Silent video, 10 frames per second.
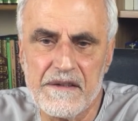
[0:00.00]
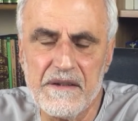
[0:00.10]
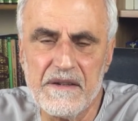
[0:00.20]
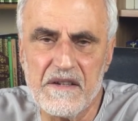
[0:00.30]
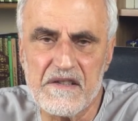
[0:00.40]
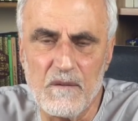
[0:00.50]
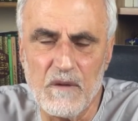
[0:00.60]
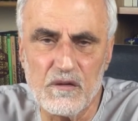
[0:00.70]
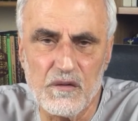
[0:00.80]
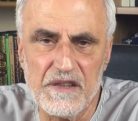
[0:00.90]
sending
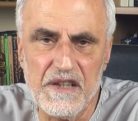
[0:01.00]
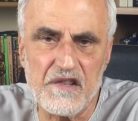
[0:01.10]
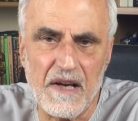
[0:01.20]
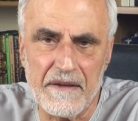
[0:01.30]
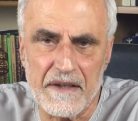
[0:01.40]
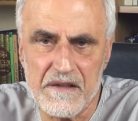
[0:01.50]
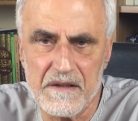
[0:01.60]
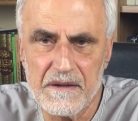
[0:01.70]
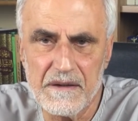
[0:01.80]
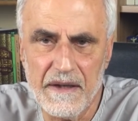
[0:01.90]
someone to teach
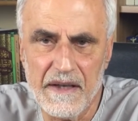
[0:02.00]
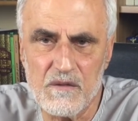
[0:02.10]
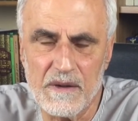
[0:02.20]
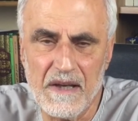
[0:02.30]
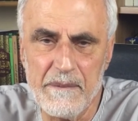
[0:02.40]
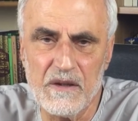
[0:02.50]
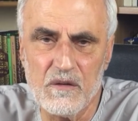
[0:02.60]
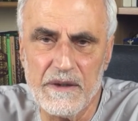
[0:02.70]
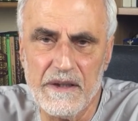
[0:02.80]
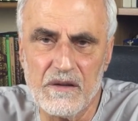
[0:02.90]
others, as what
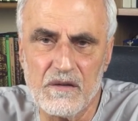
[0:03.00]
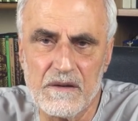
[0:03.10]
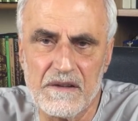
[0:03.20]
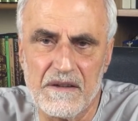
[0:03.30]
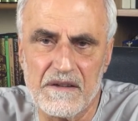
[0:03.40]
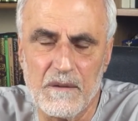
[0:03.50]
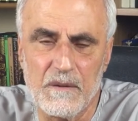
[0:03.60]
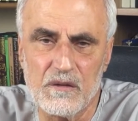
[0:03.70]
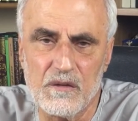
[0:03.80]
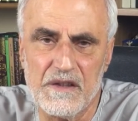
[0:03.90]
happened when he sent
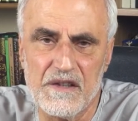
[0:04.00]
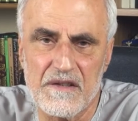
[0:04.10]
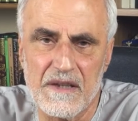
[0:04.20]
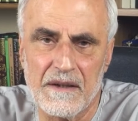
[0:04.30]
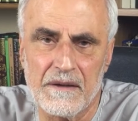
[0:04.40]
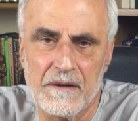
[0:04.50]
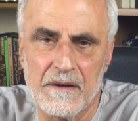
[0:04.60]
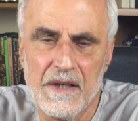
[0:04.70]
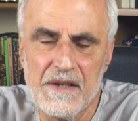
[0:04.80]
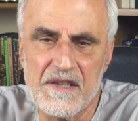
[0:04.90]
someone to teach
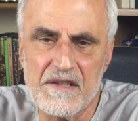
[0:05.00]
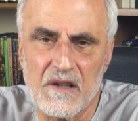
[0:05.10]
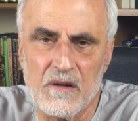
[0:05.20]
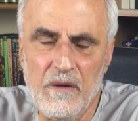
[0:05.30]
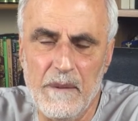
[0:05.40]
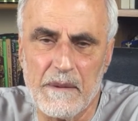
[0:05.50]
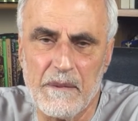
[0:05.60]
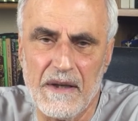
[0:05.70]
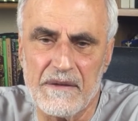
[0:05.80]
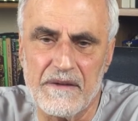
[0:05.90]
the sister of
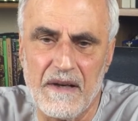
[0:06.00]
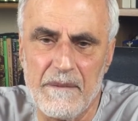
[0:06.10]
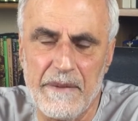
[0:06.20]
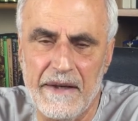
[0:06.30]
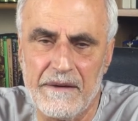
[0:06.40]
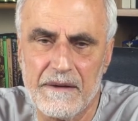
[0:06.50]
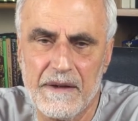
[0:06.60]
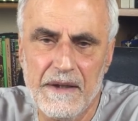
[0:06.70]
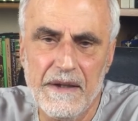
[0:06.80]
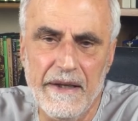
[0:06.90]
Umar ibn Khattab
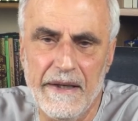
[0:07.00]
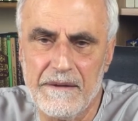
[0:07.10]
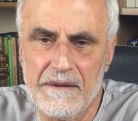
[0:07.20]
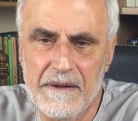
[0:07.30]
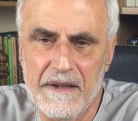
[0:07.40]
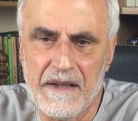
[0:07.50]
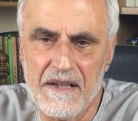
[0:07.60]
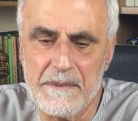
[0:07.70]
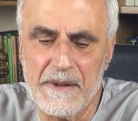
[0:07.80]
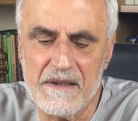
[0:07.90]
and
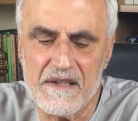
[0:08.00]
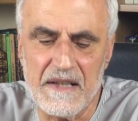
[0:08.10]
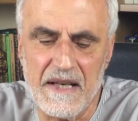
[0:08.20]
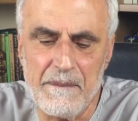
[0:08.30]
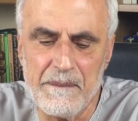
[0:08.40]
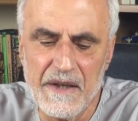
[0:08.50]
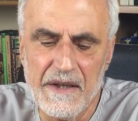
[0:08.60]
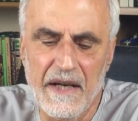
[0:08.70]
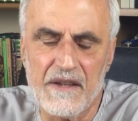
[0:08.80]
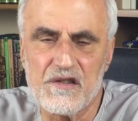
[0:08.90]
her husband Islam,
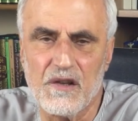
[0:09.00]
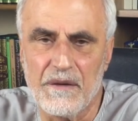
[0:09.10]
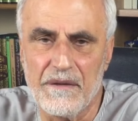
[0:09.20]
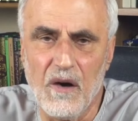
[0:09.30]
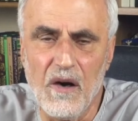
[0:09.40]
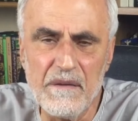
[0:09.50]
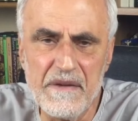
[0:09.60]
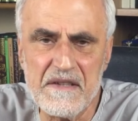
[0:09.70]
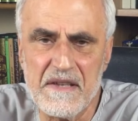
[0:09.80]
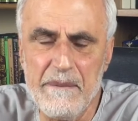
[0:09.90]
and so on. All
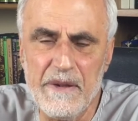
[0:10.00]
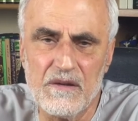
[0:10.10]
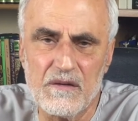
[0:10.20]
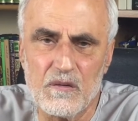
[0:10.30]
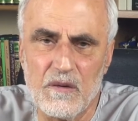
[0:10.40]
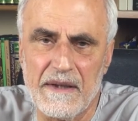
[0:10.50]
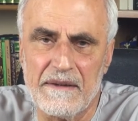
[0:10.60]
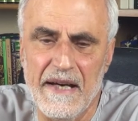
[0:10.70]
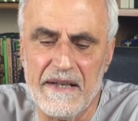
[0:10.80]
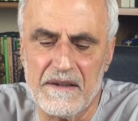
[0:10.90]
of this happened through
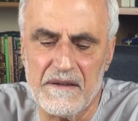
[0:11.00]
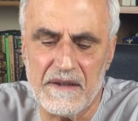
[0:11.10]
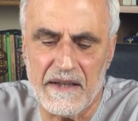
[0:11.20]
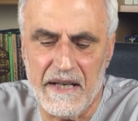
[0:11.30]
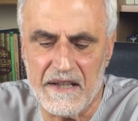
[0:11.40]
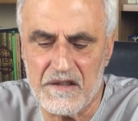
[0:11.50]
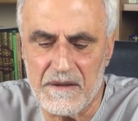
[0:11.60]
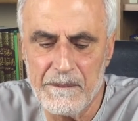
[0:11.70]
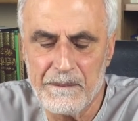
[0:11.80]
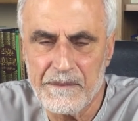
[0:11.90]
the direct
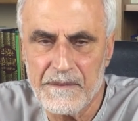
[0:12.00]
interaction.